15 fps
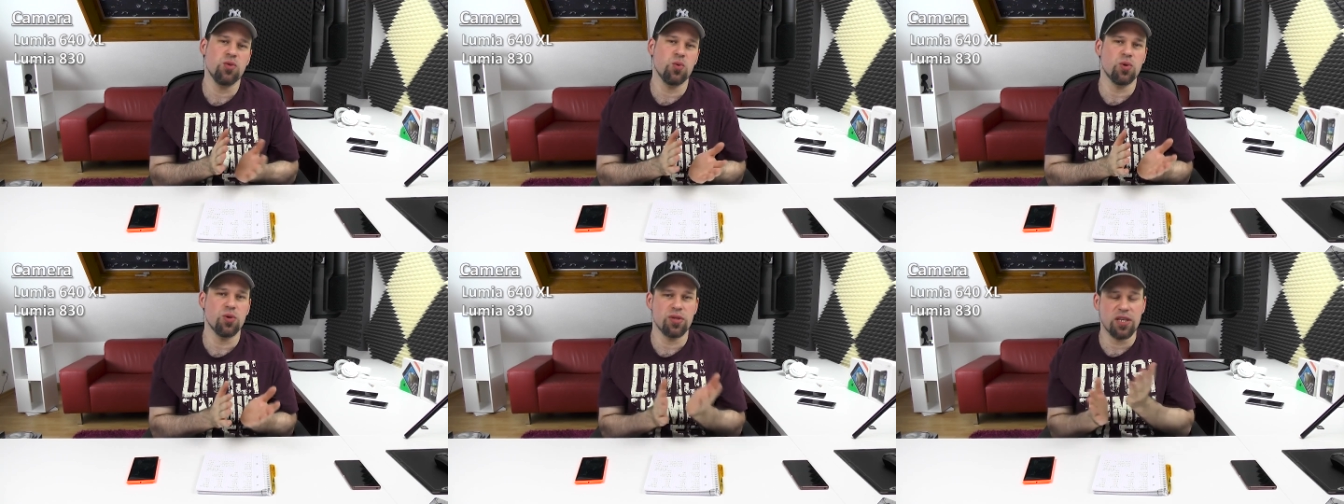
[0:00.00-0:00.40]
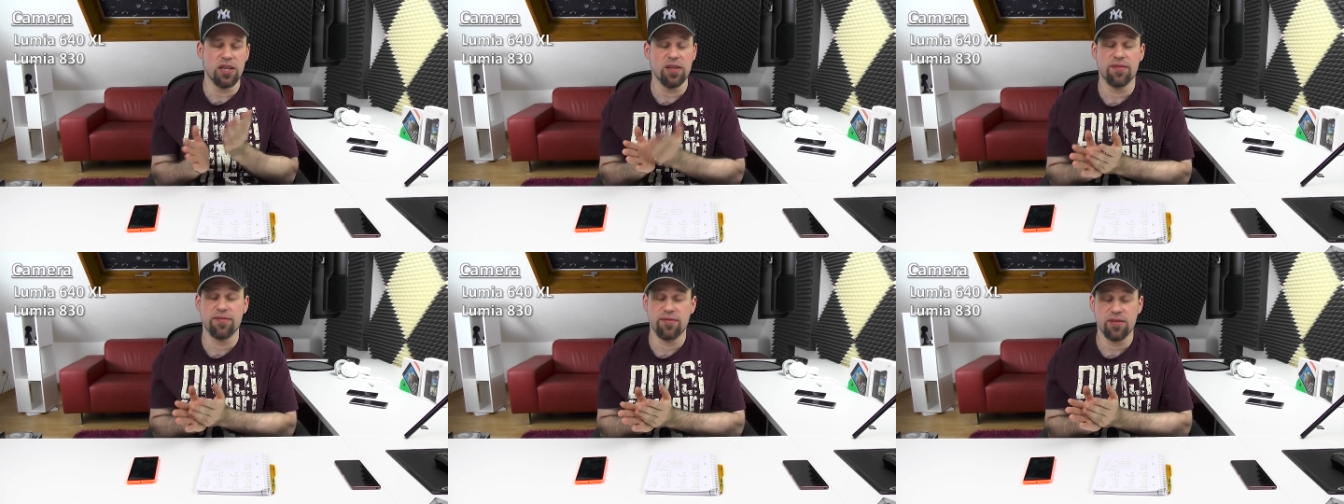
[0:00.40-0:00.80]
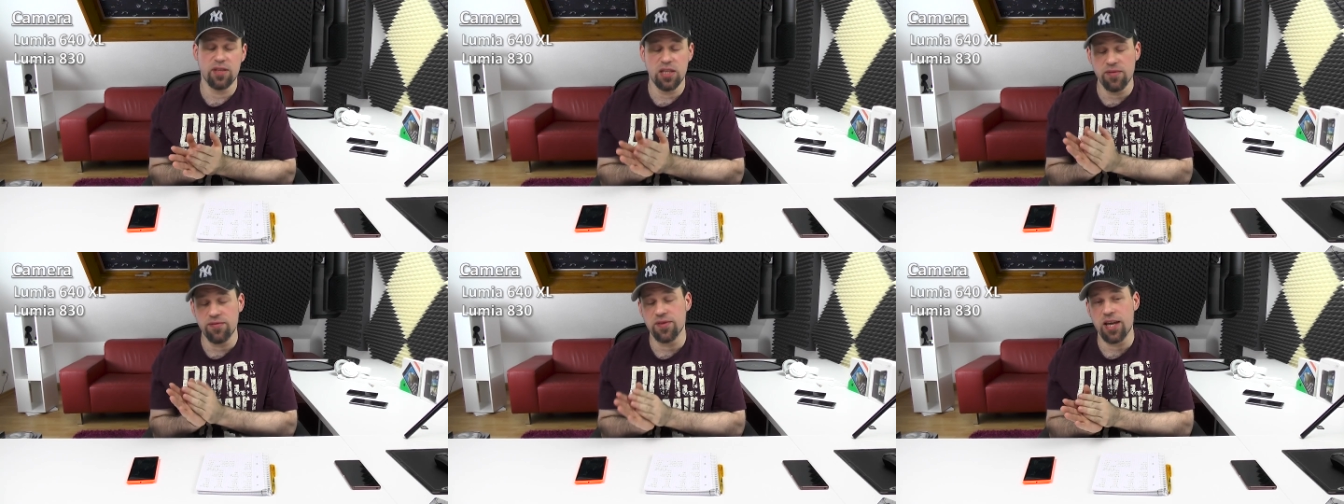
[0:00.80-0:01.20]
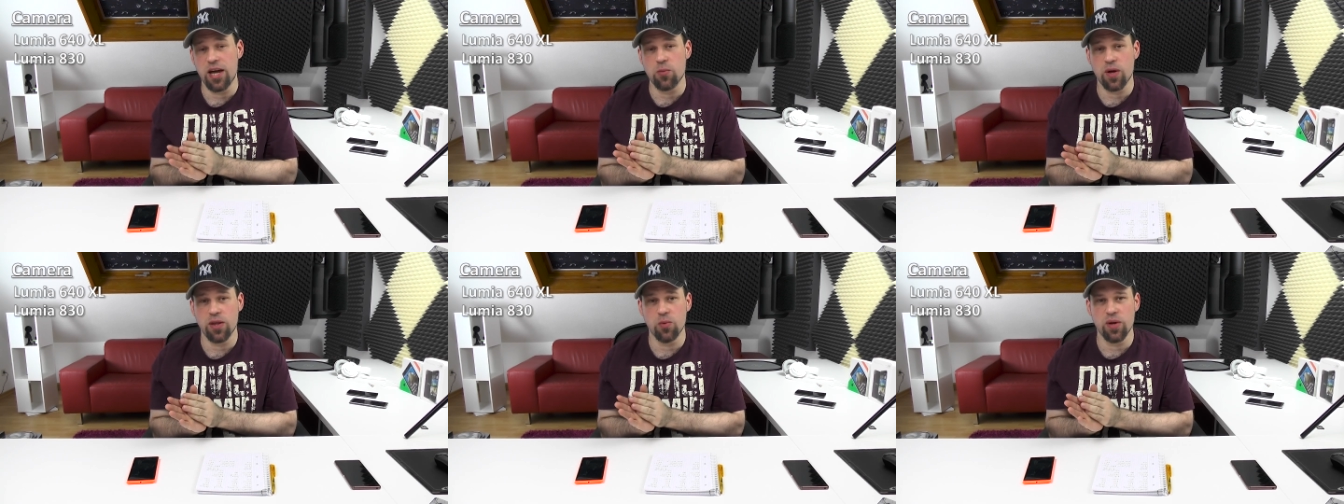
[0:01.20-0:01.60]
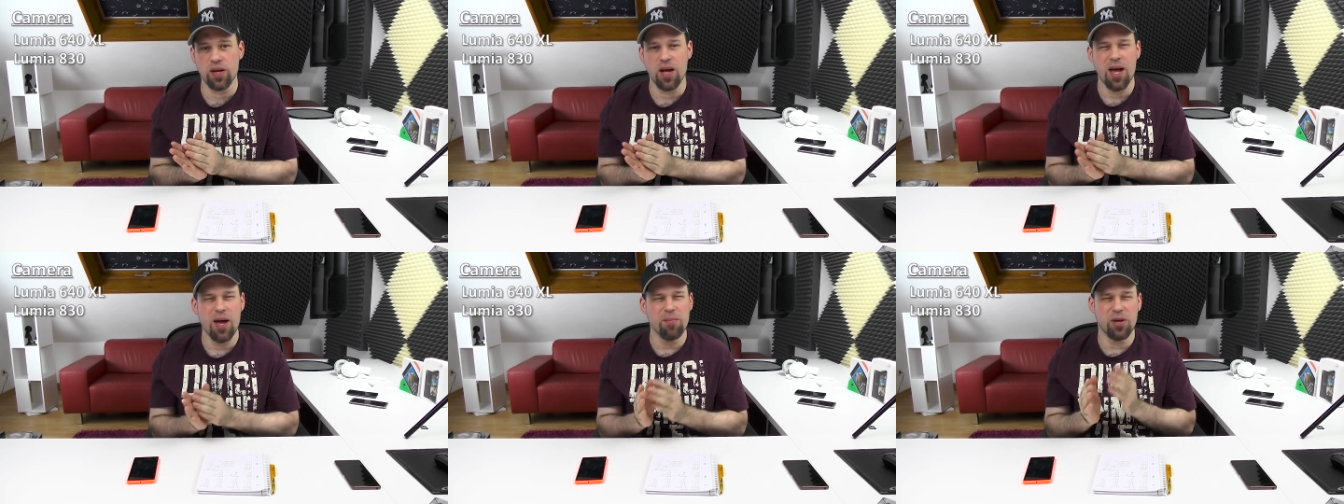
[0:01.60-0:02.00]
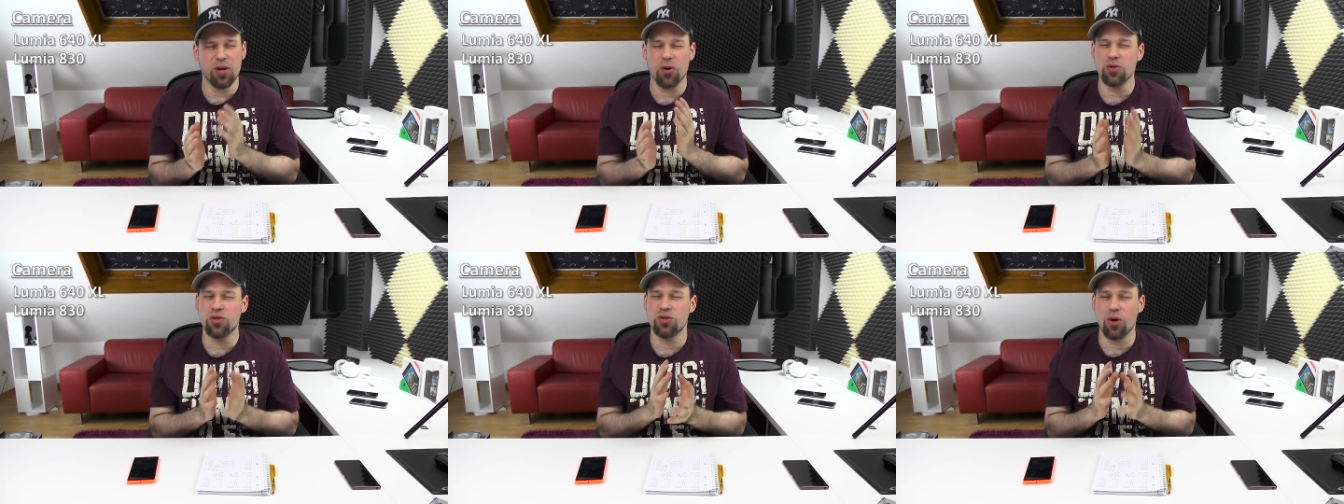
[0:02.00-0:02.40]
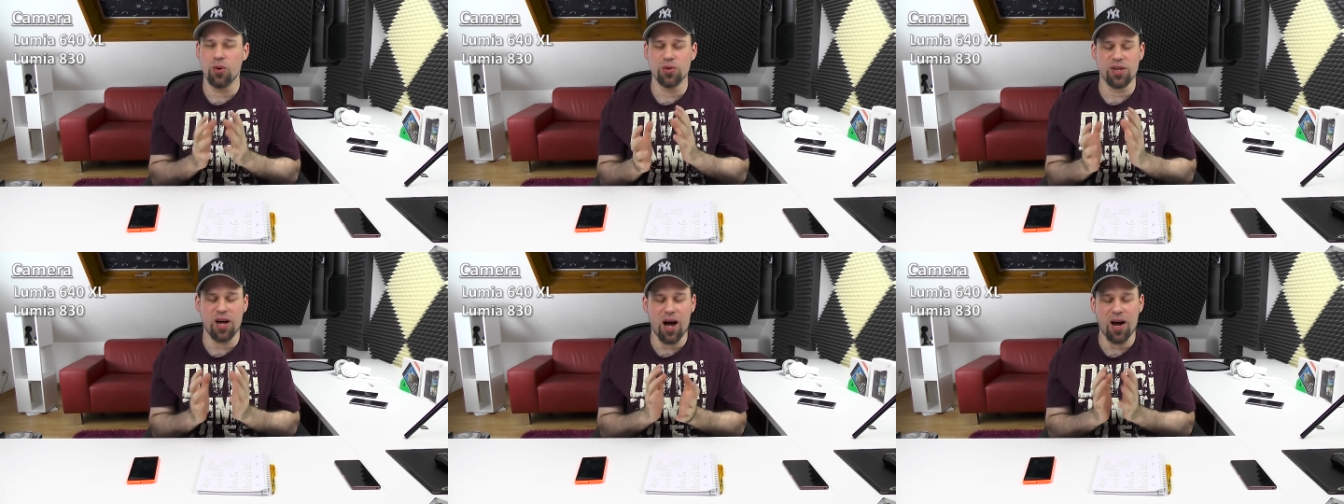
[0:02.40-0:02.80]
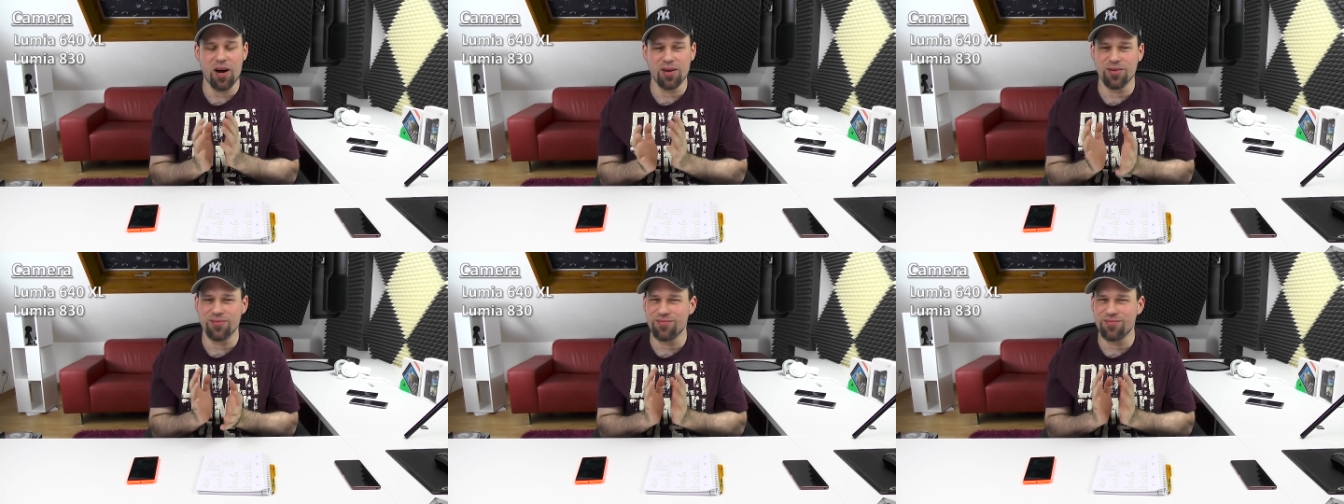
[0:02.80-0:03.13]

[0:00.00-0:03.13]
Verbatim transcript: you could give even that one the winner, because those are